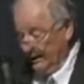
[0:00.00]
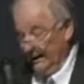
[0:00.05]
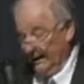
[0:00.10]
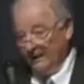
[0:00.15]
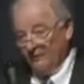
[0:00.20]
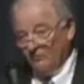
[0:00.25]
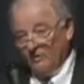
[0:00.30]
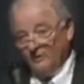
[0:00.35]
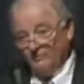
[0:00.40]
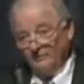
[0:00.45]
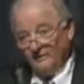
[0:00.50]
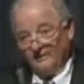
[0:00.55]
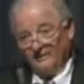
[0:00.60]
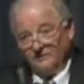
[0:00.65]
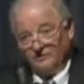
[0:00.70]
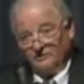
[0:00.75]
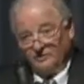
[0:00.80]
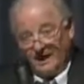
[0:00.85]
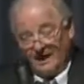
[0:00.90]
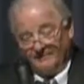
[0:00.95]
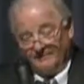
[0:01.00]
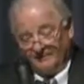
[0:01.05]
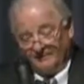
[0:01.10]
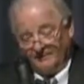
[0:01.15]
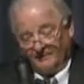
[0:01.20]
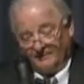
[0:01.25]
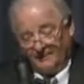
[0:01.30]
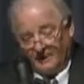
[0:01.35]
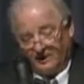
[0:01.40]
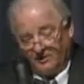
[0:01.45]
And what Ribbentrop had
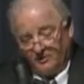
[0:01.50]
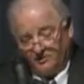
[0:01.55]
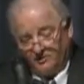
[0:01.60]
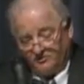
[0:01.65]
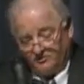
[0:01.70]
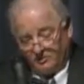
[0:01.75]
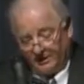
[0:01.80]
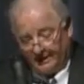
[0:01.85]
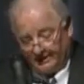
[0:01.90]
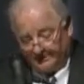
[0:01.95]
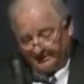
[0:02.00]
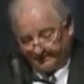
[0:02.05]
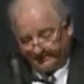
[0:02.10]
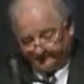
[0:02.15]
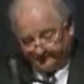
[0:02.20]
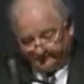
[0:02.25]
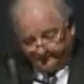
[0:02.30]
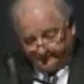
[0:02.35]
proposed was